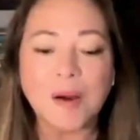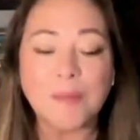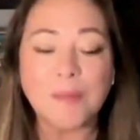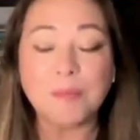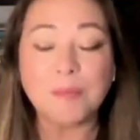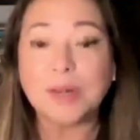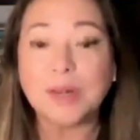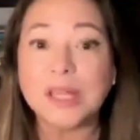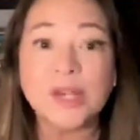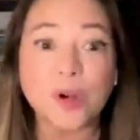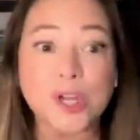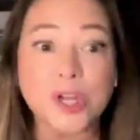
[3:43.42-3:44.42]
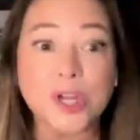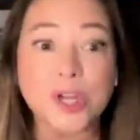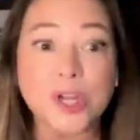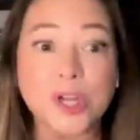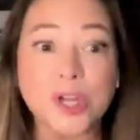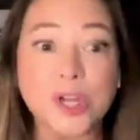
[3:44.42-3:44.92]
Lear,
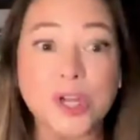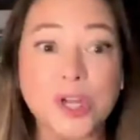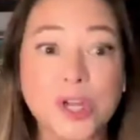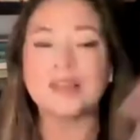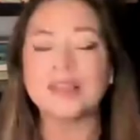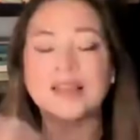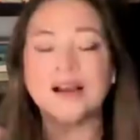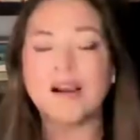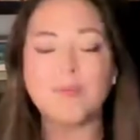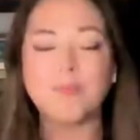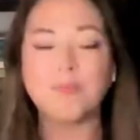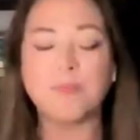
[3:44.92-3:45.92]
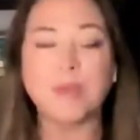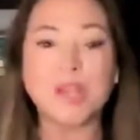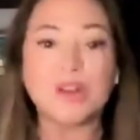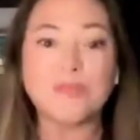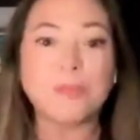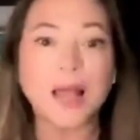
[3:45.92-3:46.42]
that
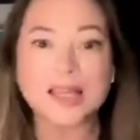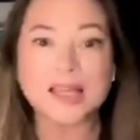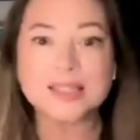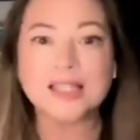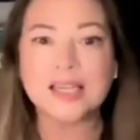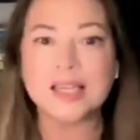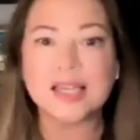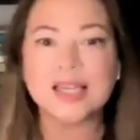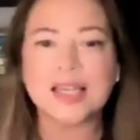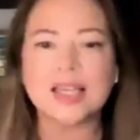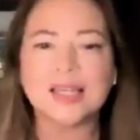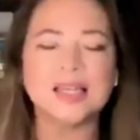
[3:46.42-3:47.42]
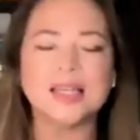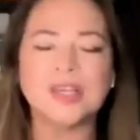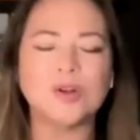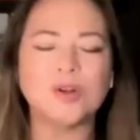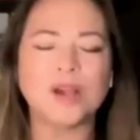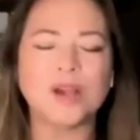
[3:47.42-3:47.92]
made of plastic and,
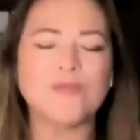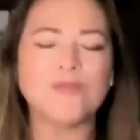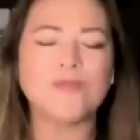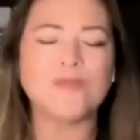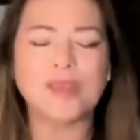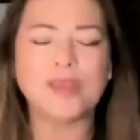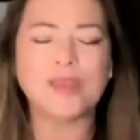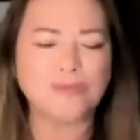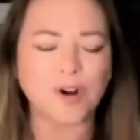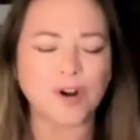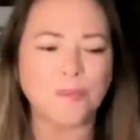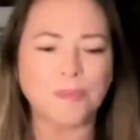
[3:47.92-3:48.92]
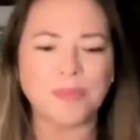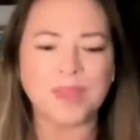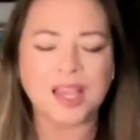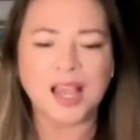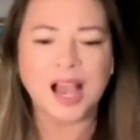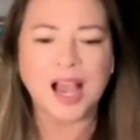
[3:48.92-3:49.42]
everything
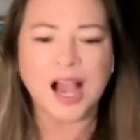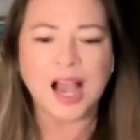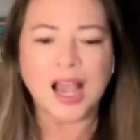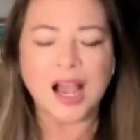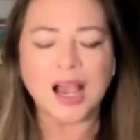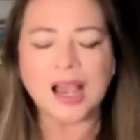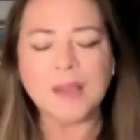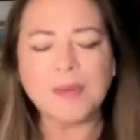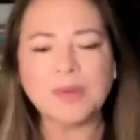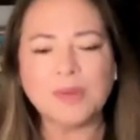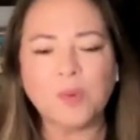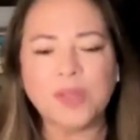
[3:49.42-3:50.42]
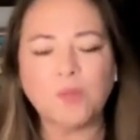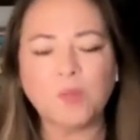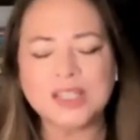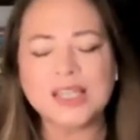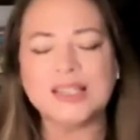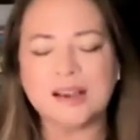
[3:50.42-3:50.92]
from, with what he
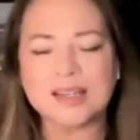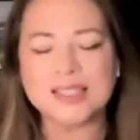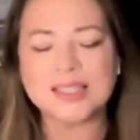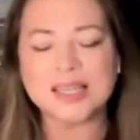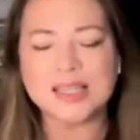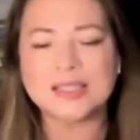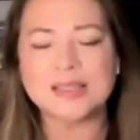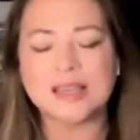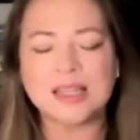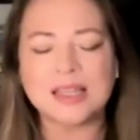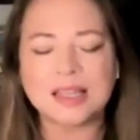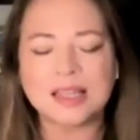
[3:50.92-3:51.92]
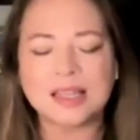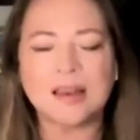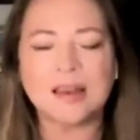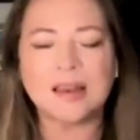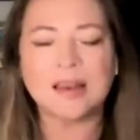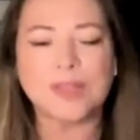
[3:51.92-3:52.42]
does is a lot
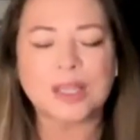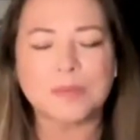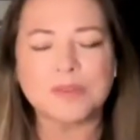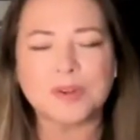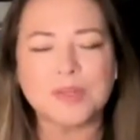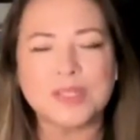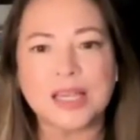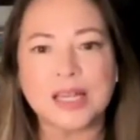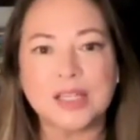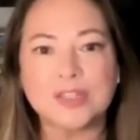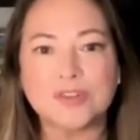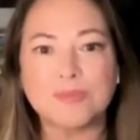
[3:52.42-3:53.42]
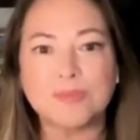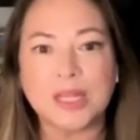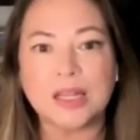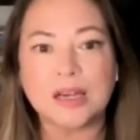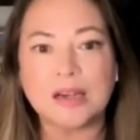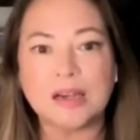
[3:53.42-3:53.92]
of it comes from his Aliens of
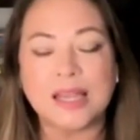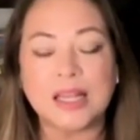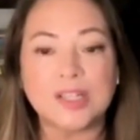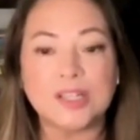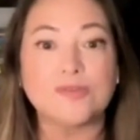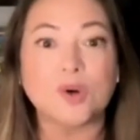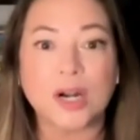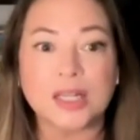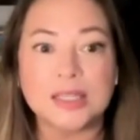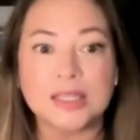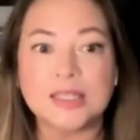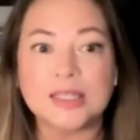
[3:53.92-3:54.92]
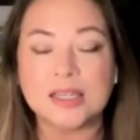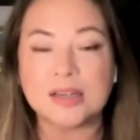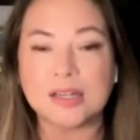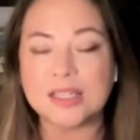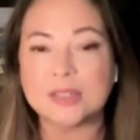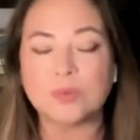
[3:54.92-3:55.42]
Manila and Aliens of Quarantine
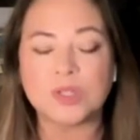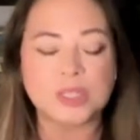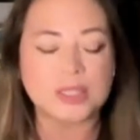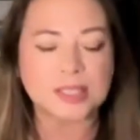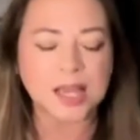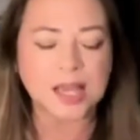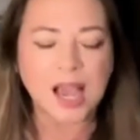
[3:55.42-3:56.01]
series, which is